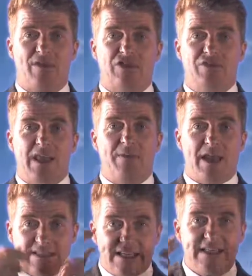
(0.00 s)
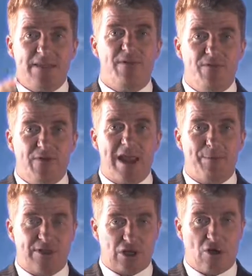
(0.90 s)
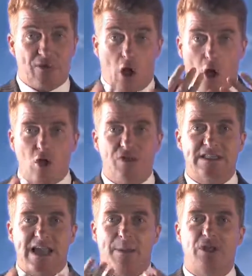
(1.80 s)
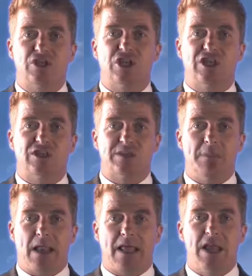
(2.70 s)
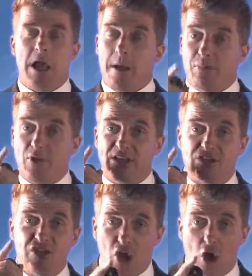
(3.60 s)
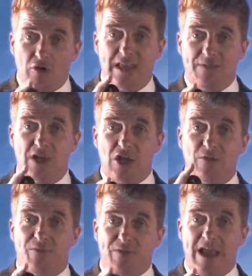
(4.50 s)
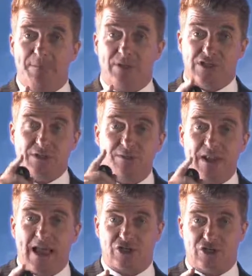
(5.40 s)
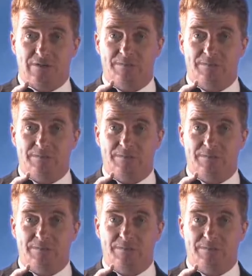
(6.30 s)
It is giving vapours off all the time because you can smell it, but it's not giving enough vapours to flash.